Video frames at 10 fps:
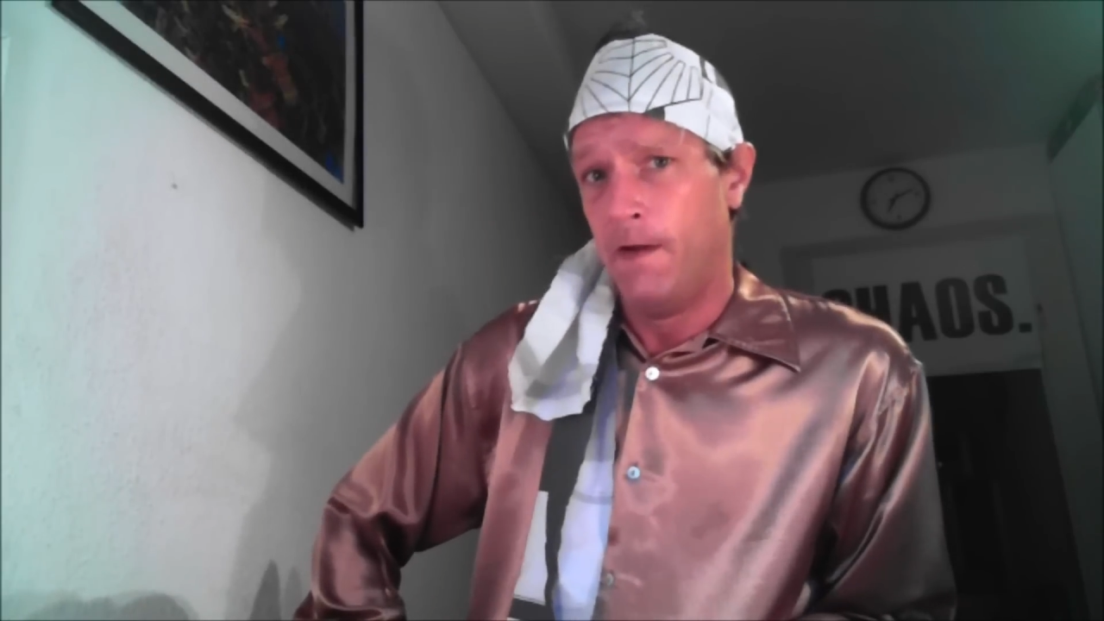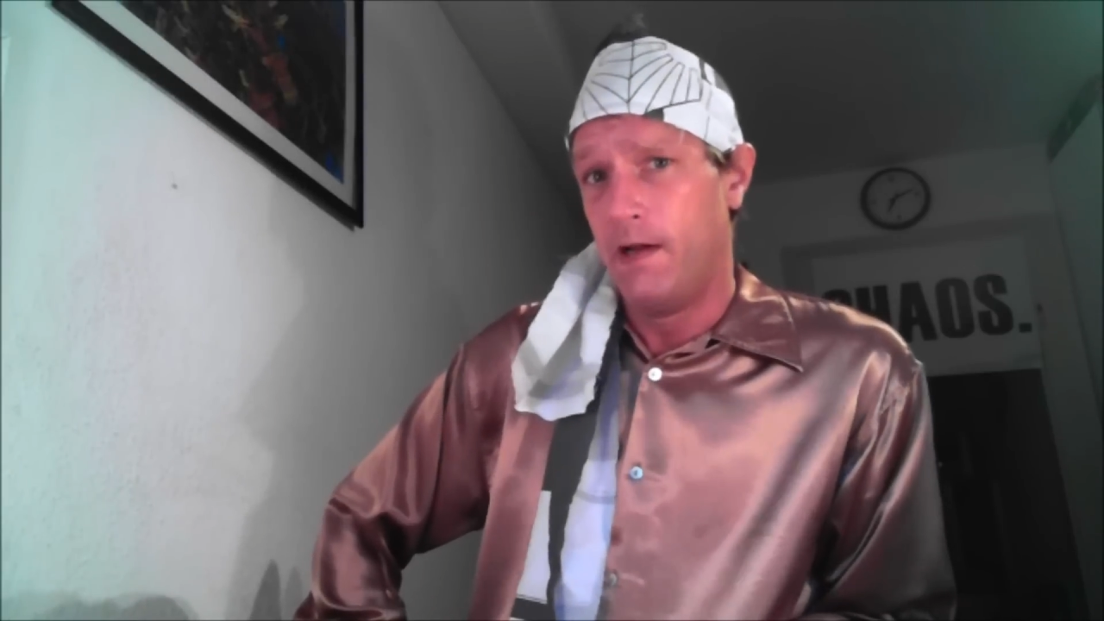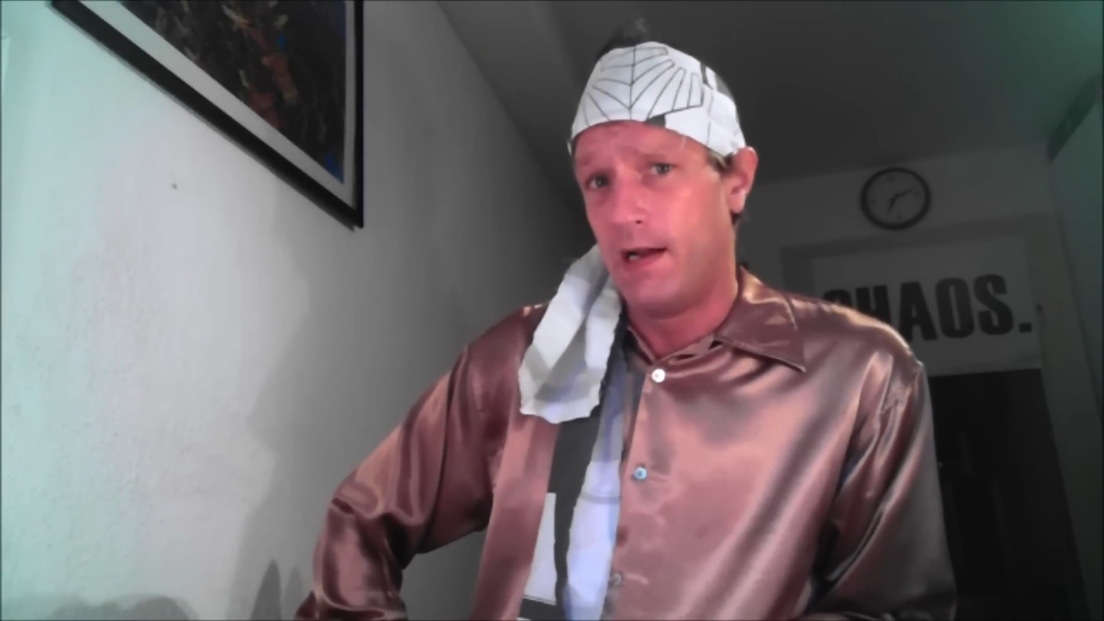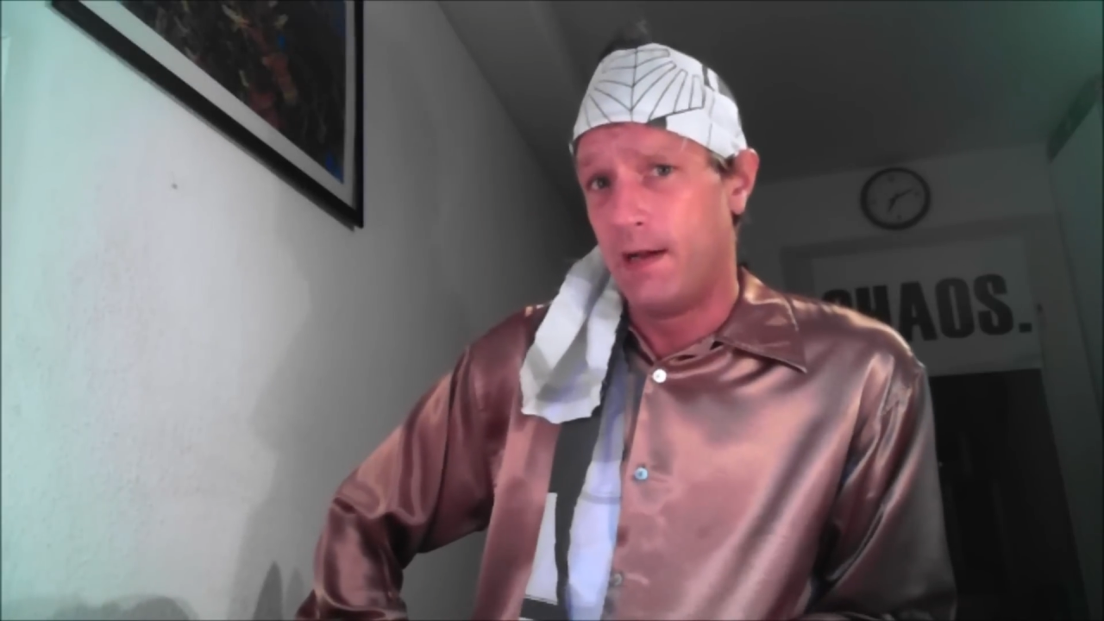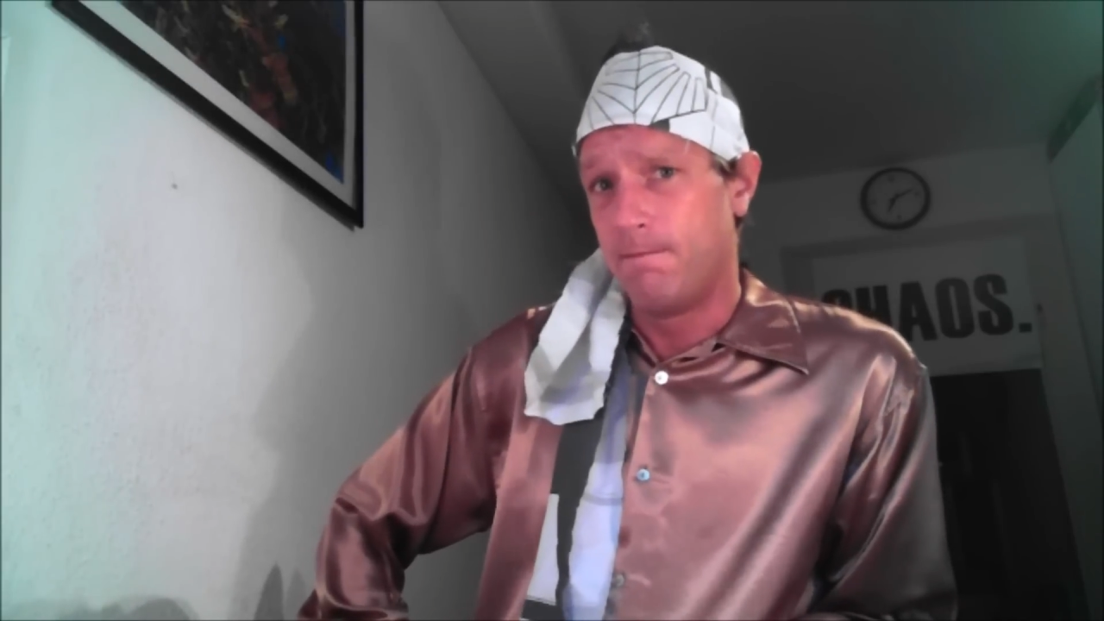
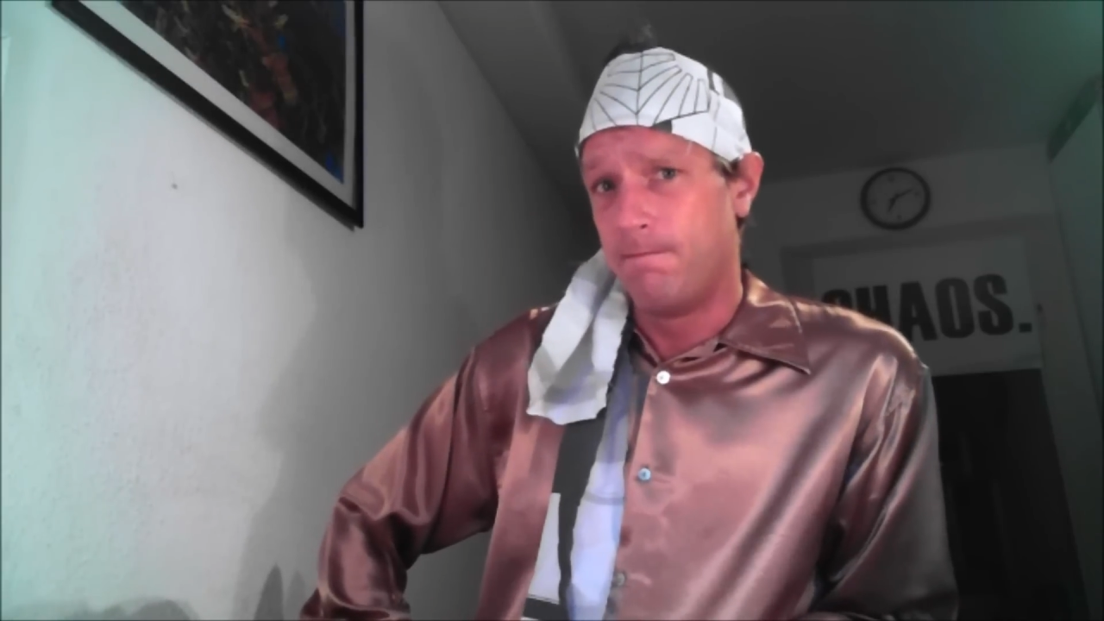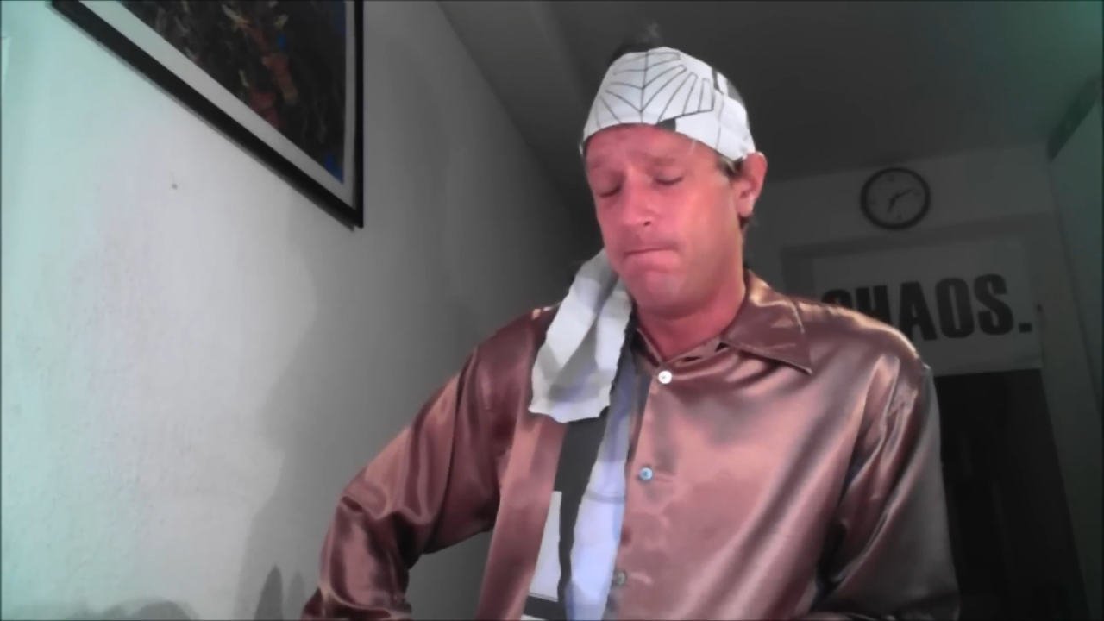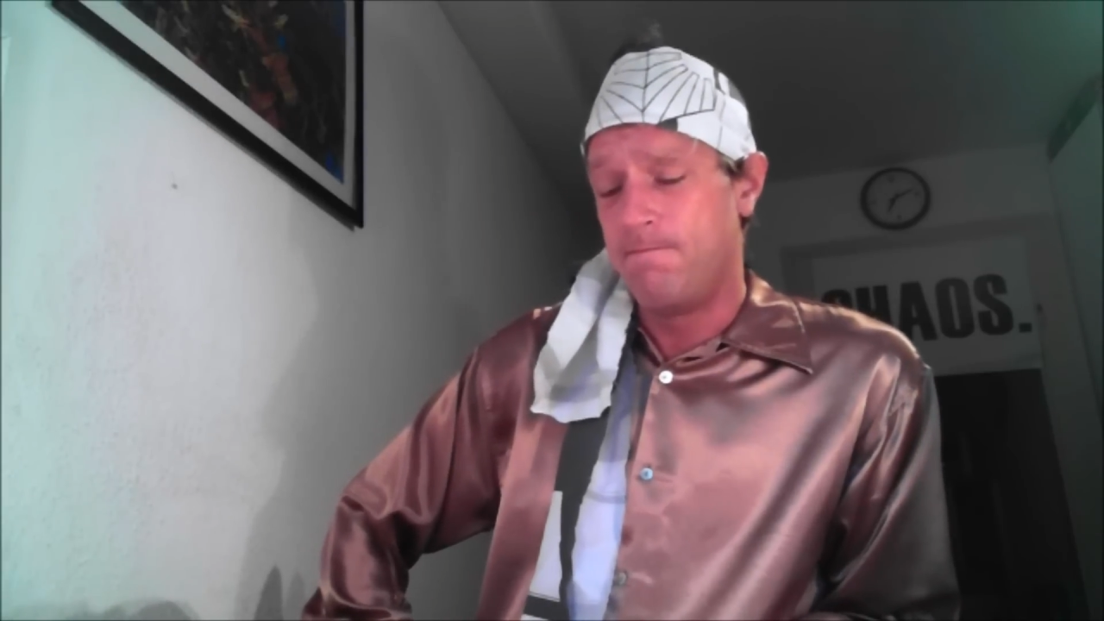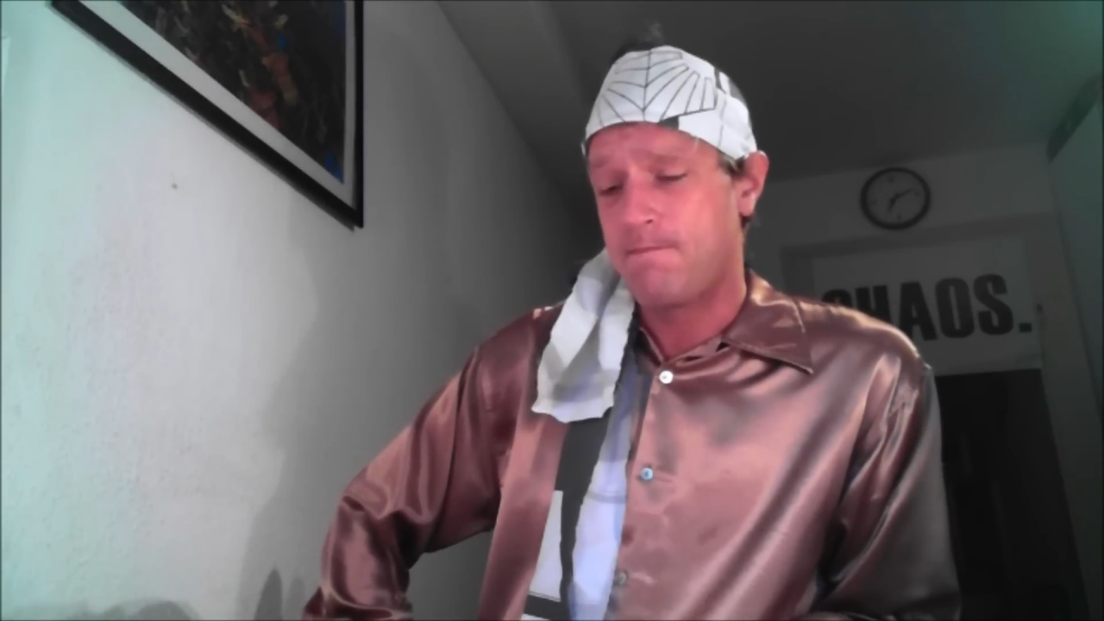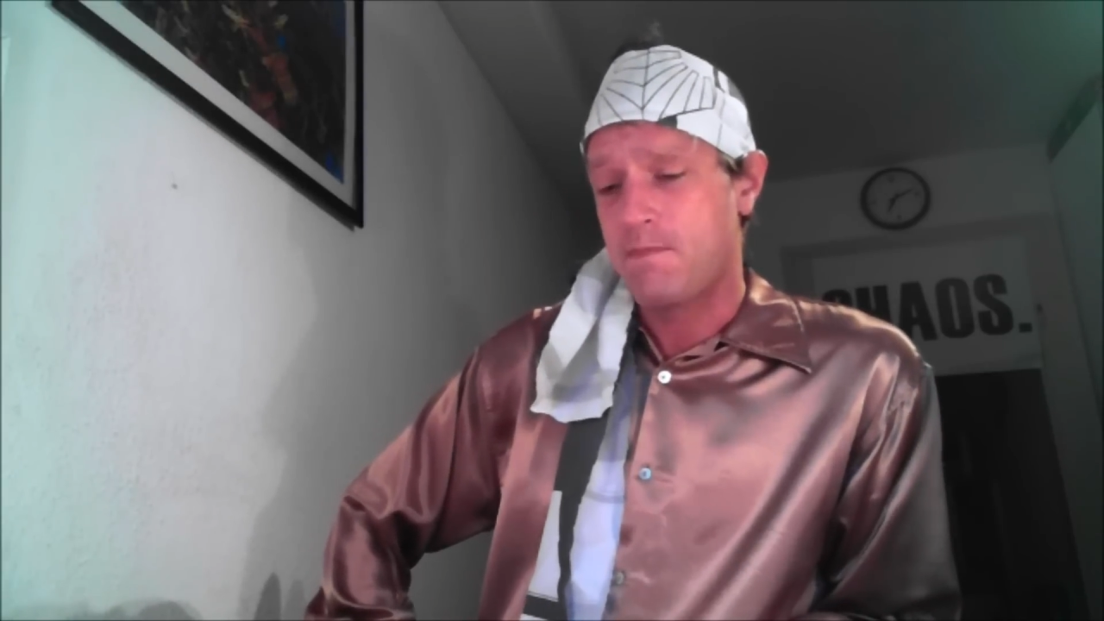
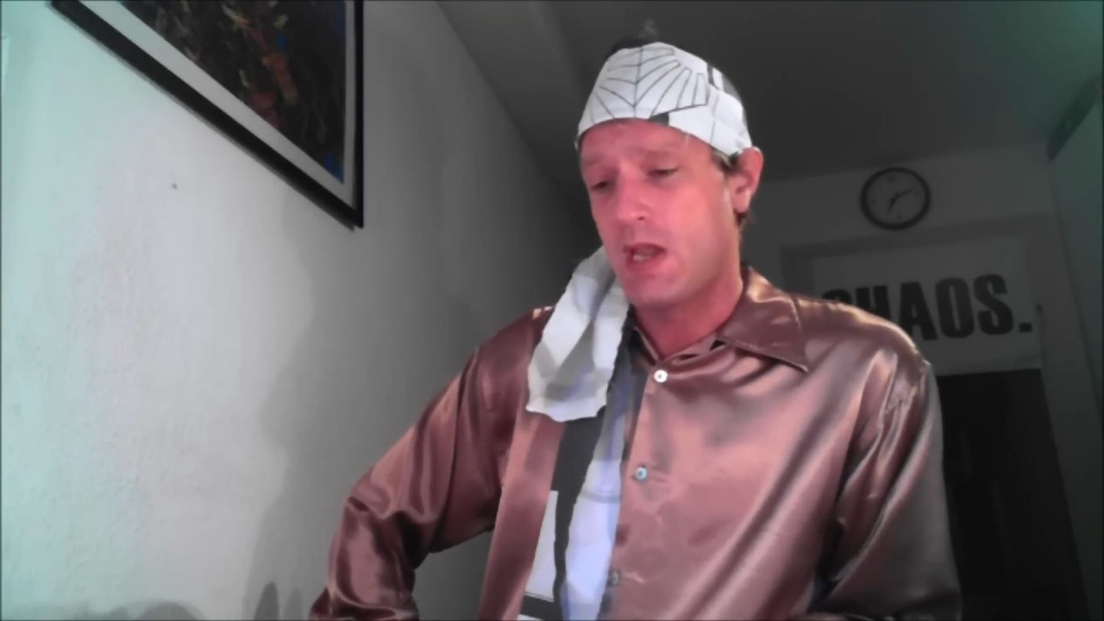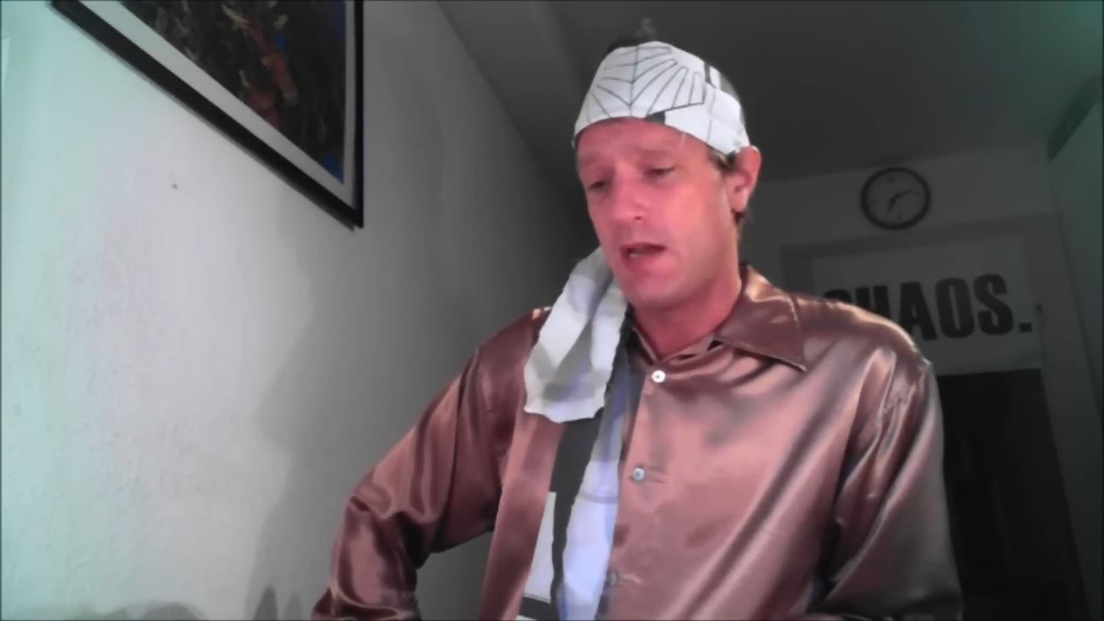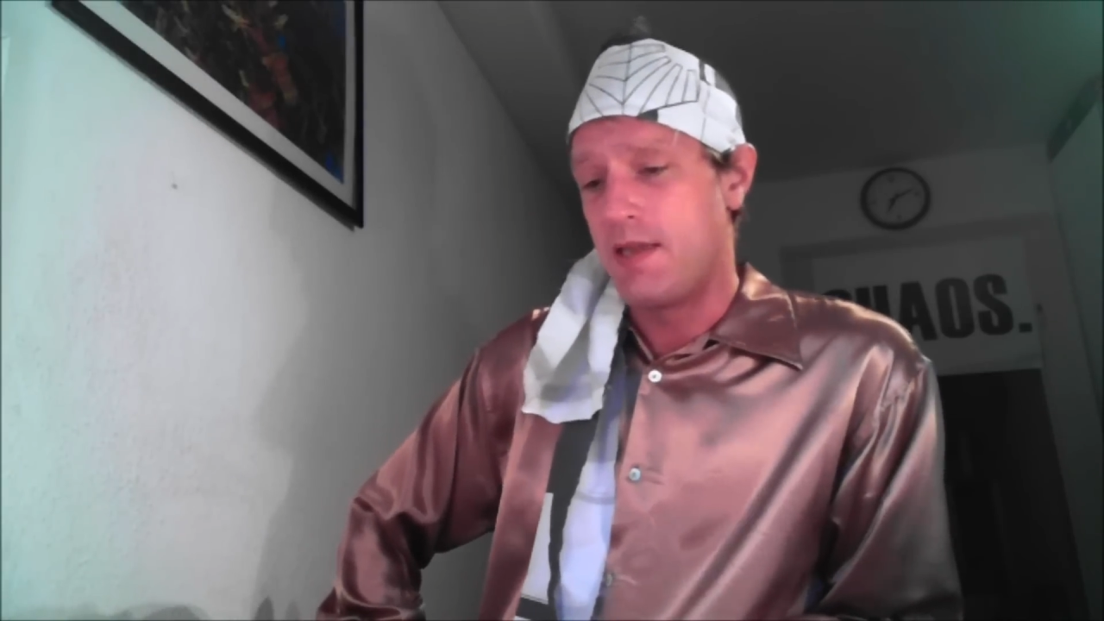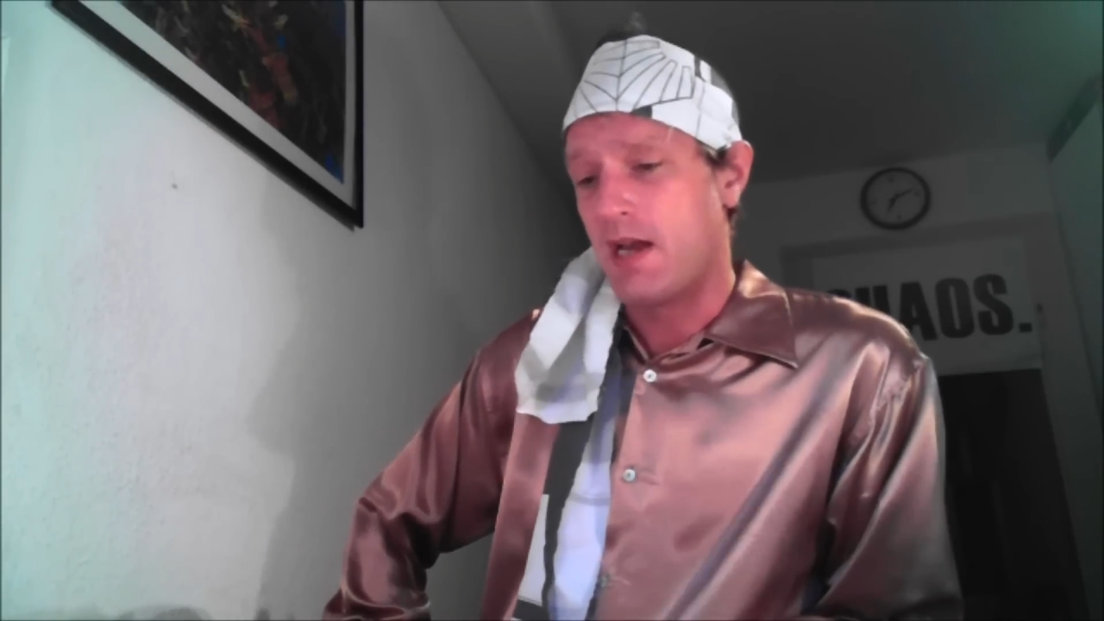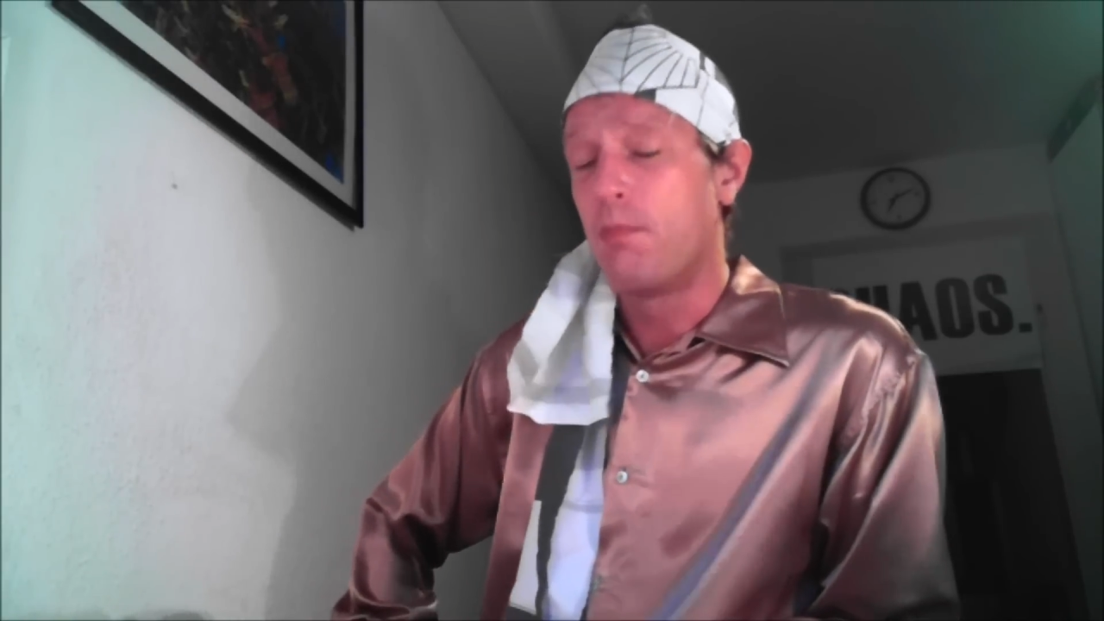the